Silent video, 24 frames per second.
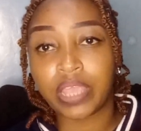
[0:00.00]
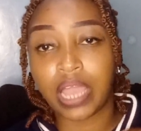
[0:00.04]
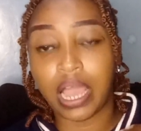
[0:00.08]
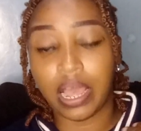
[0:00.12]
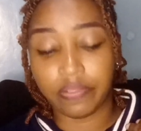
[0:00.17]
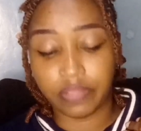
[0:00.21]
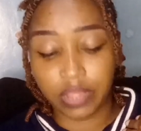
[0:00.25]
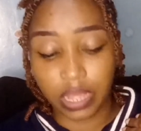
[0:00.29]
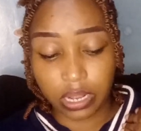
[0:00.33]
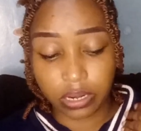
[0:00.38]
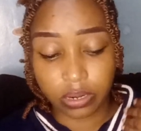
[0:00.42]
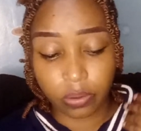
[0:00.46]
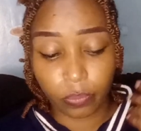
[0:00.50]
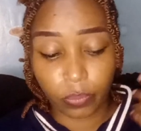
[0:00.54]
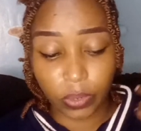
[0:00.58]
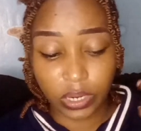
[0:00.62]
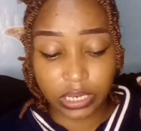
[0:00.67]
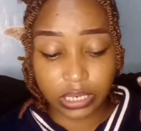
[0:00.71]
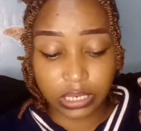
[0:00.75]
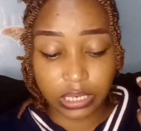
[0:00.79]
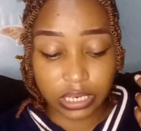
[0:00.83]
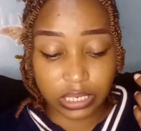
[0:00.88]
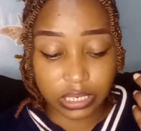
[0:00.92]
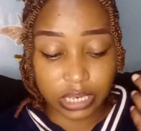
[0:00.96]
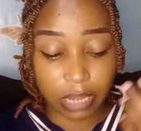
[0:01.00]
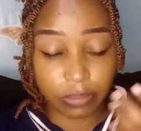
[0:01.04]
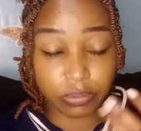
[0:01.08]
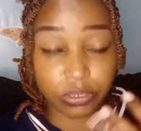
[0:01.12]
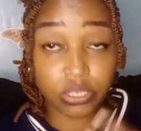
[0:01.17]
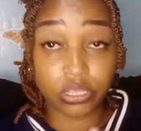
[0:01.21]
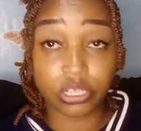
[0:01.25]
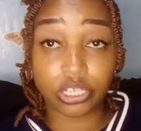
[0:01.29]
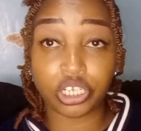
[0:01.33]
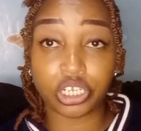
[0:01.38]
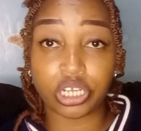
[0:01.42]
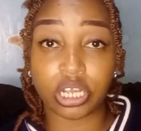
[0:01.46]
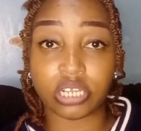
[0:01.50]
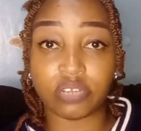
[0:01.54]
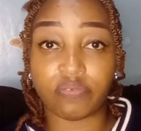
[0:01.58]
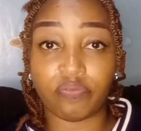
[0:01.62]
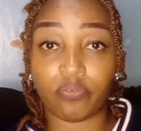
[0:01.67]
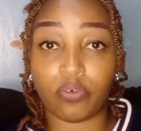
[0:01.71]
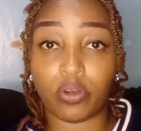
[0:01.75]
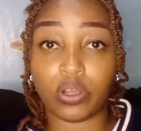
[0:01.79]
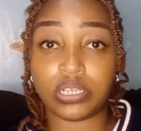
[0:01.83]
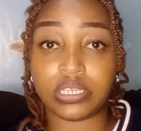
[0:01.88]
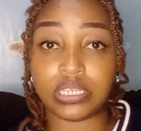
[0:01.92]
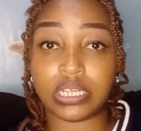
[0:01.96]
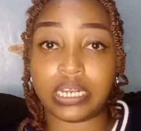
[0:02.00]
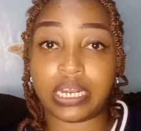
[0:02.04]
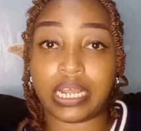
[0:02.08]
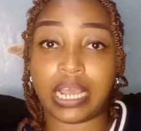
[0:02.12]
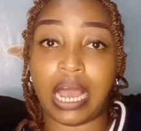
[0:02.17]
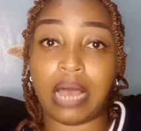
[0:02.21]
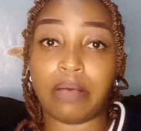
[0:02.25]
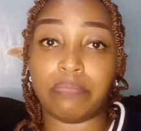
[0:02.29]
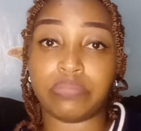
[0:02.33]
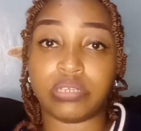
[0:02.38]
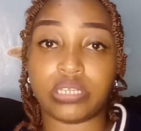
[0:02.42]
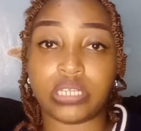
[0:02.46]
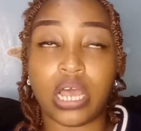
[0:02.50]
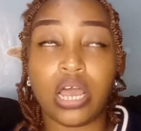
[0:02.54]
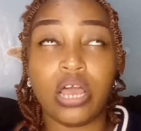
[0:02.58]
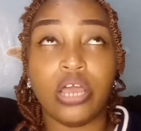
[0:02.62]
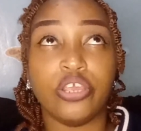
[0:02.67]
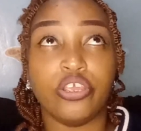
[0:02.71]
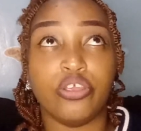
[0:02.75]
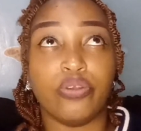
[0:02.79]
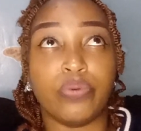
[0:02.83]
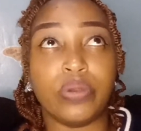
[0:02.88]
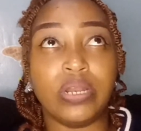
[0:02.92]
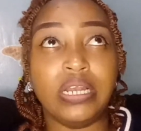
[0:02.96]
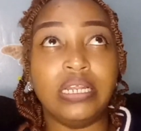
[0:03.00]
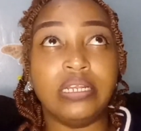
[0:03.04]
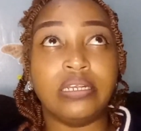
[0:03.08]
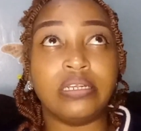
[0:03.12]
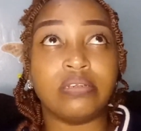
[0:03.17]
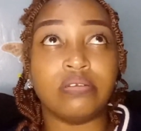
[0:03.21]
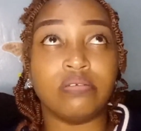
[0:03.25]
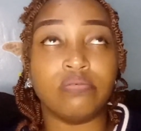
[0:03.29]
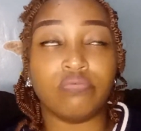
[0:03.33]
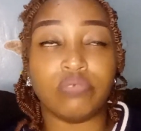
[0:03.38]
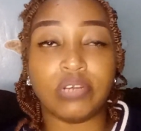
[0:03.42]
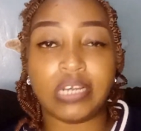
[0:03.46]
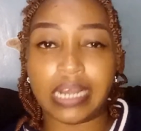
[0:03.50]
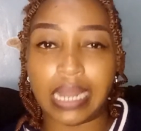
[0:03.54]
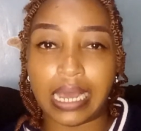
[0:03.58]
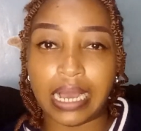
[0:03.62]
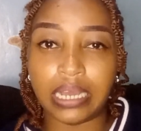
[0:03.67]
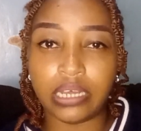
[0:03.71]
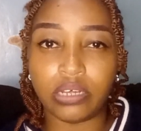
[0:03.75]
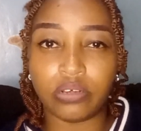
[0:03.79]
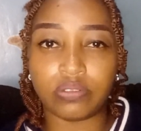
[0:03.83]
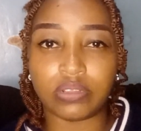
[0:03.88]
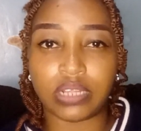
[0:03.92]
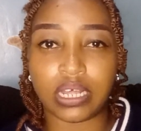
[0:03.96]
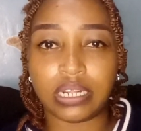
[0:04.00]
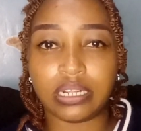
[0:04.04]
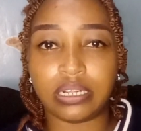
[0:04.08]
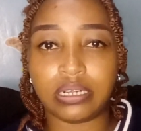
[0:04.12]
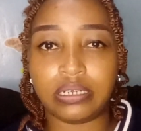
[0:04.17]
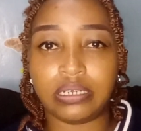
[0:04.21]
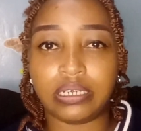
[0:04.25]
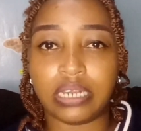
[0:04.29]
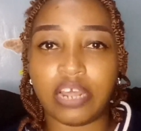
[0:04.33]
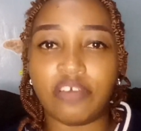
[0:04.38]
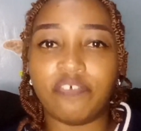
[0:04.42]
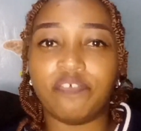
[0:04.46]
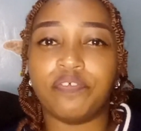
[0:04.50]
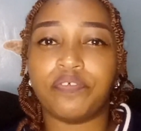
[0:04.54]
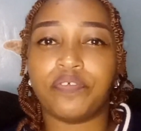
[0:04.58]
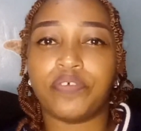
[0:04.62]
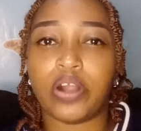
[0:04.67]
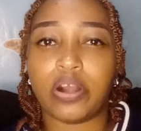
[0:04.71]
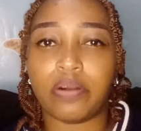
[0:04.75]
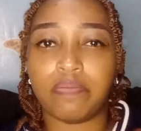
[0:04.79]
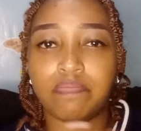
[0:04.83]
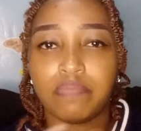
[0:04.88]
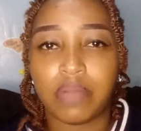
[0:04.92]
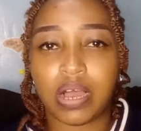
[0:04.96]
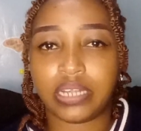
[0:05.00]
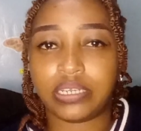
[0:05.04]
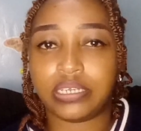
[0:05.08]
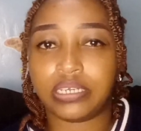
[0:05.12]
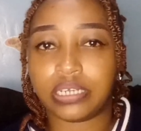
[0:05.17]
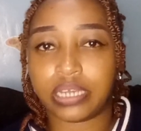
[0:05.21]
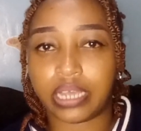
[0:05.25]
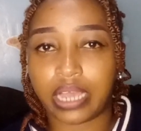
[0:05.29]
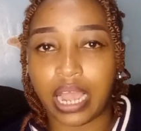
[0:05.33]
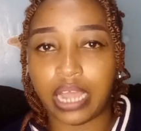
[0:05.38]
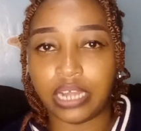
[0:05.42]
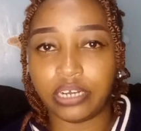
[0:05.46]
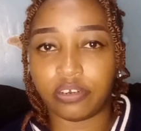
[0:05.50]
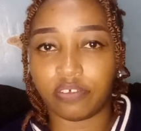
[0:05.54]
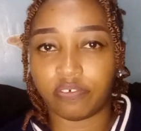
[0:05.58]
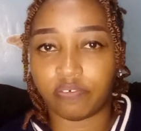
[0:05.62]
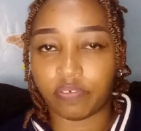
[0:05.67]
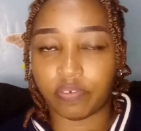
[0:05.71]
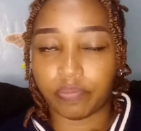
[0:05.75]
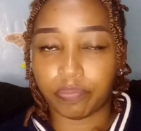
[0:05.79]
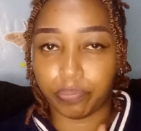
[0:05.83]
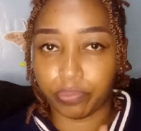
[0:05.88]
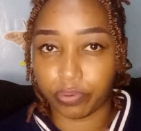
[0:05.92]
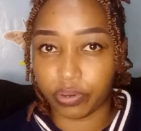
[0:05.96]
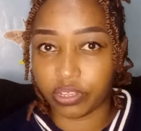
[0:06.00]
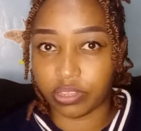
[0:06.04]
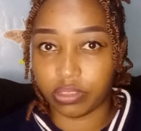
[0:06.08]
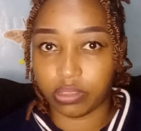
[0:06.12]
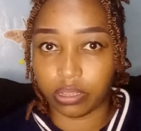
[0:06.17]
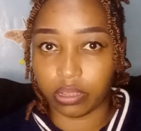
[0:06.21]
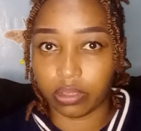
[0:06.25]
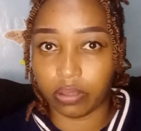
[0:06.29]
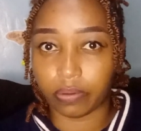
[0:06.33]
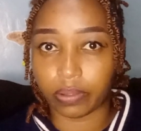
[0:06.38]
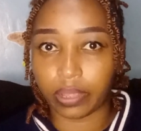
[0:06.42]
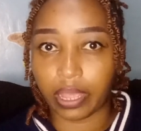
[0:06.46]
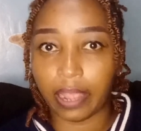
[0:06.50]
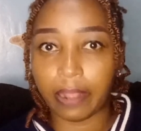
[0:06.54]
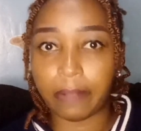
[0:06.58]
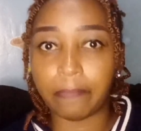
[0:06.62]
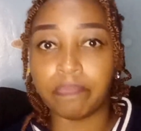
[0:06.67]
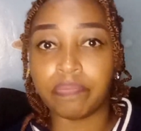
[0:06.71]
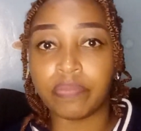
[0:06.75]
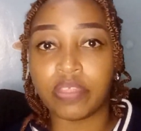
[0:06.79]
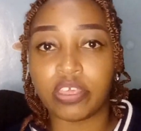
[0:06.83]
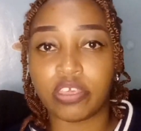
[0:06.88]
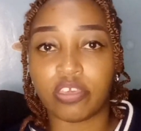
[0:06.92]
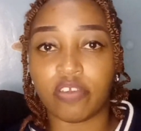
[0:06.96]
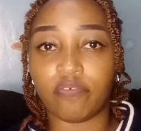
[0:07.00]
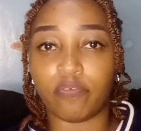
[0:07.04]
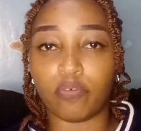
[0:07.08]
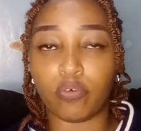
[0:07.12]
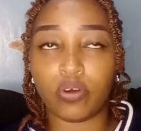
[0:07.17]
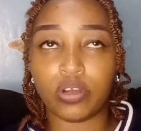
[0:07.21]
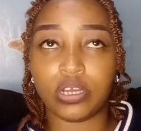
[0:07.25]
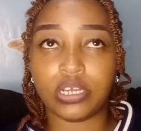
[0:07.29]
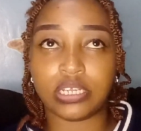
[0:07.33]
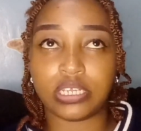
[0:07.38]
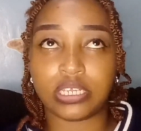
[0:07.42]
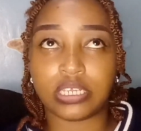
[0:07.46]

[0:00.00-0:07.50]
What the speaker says: And then when it comes to the chest voice, you really rely on that diaphragmatic kind of breathing, okay? Your voice